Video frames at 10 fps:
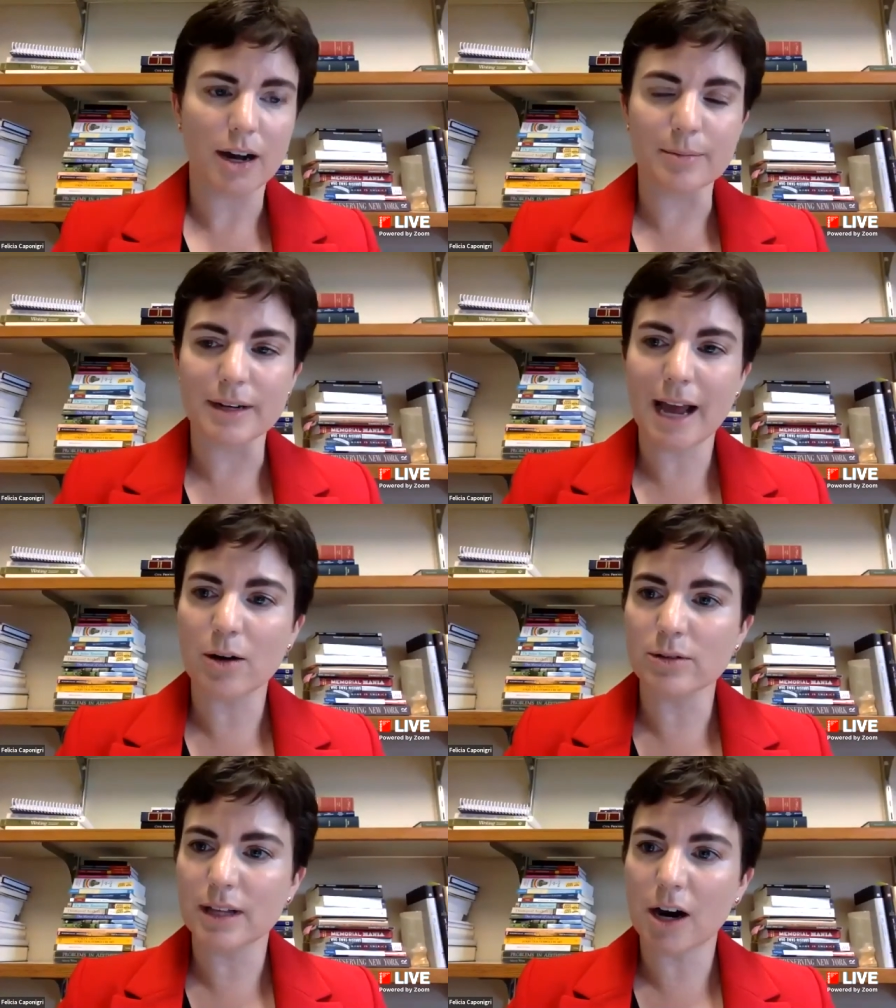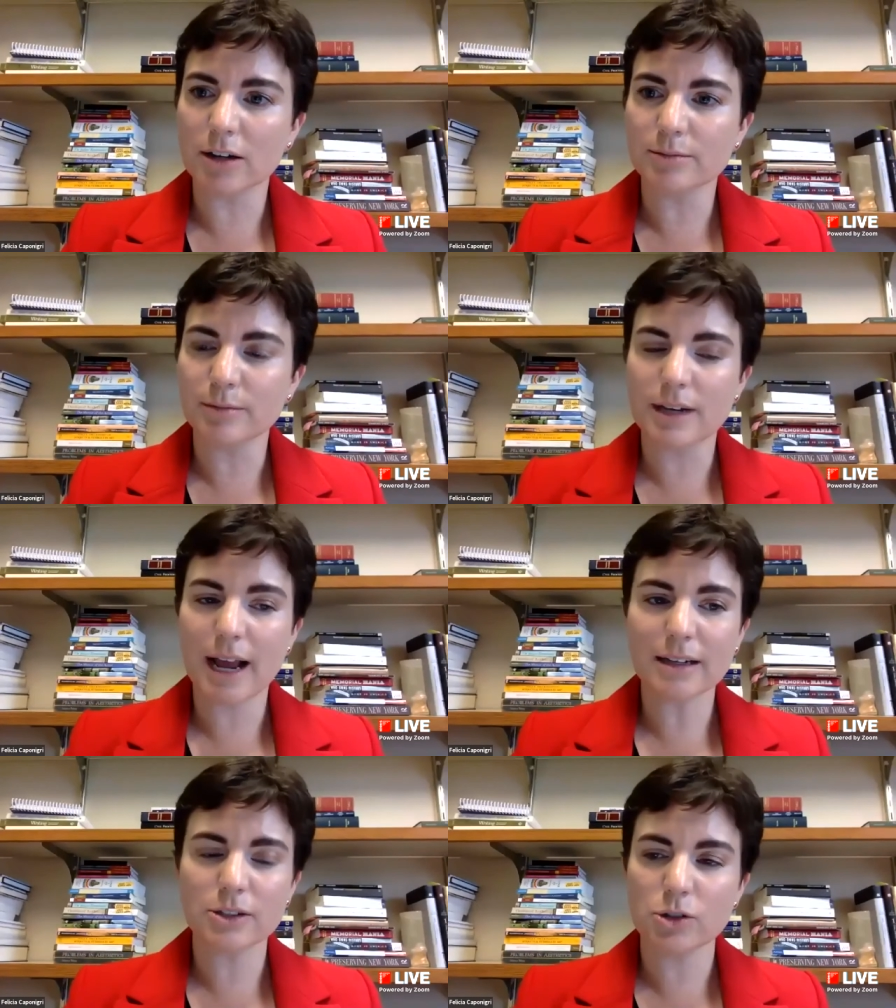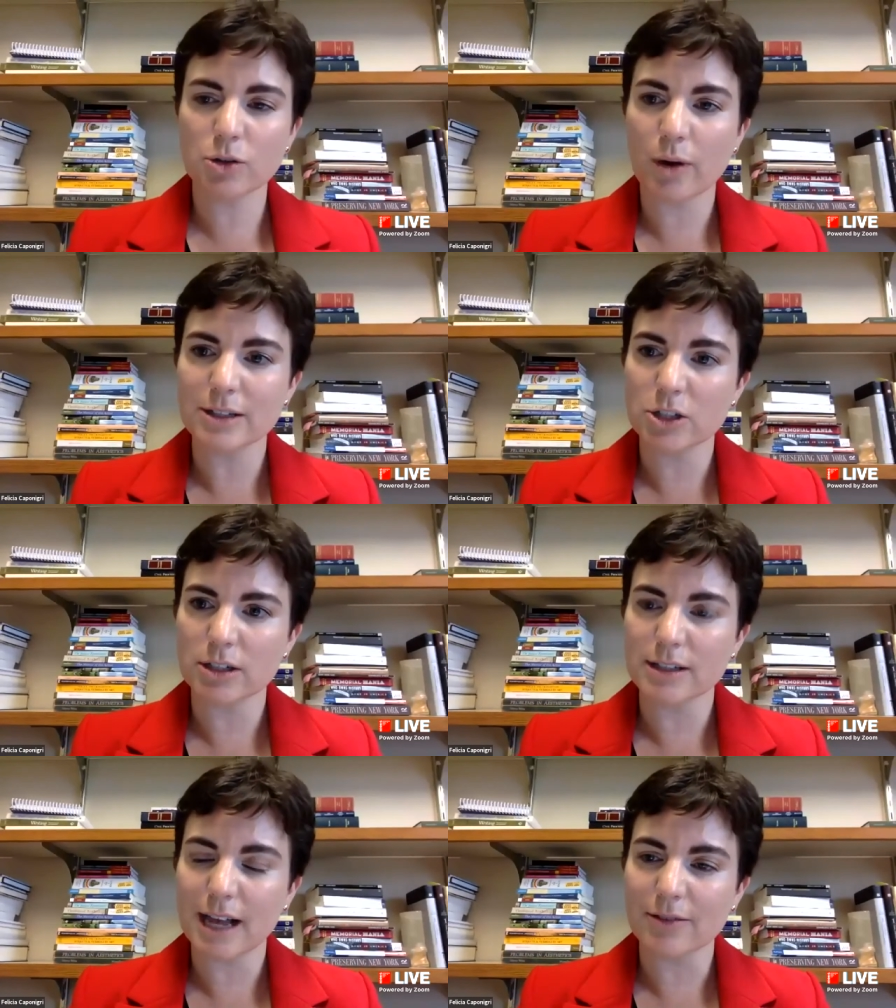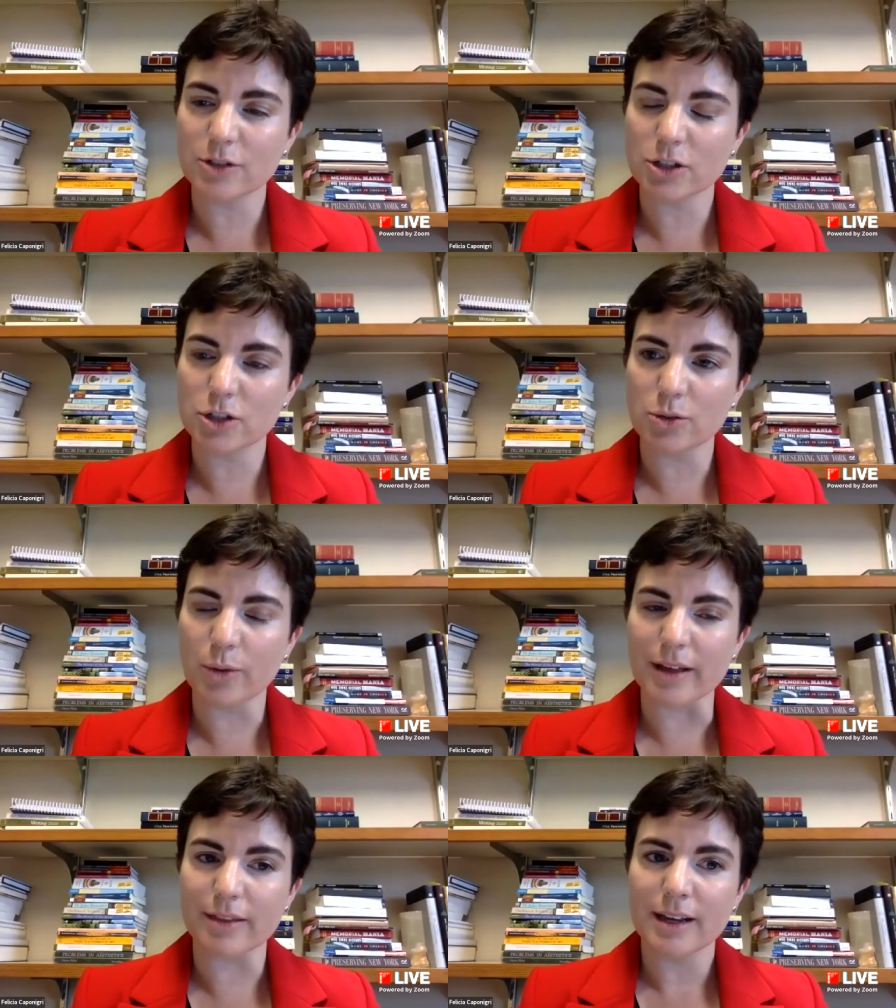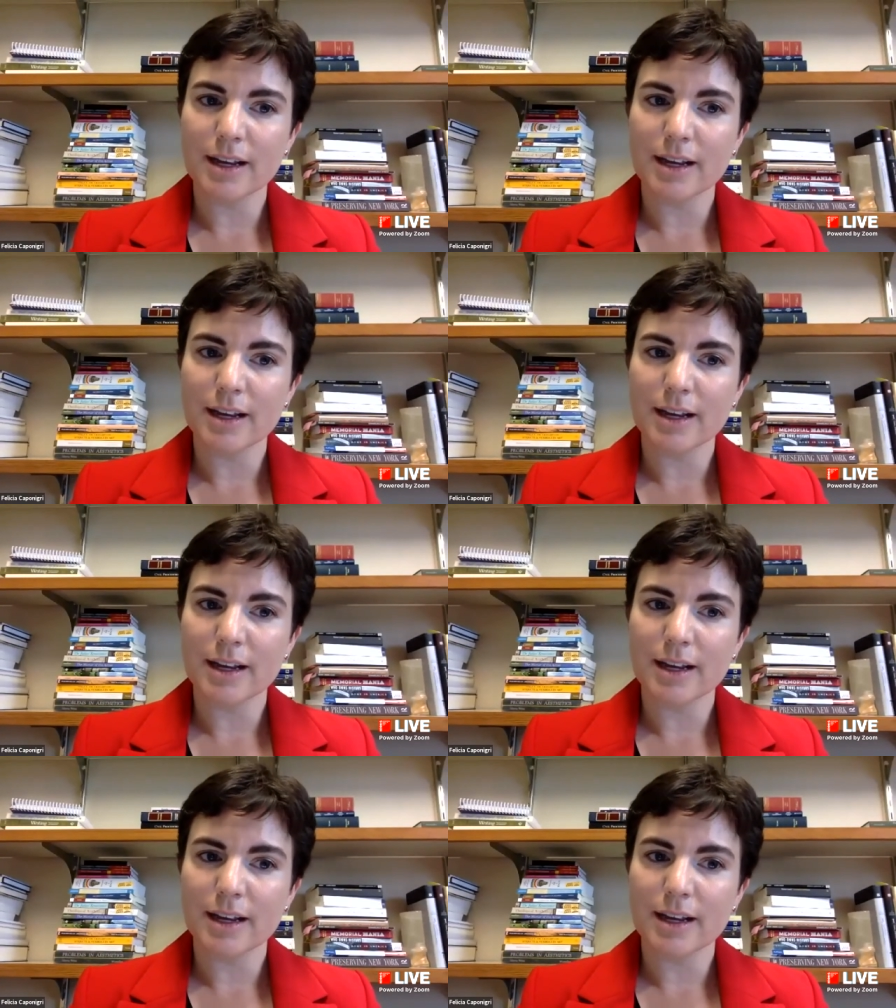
Um, now, the, our next two questions have to do with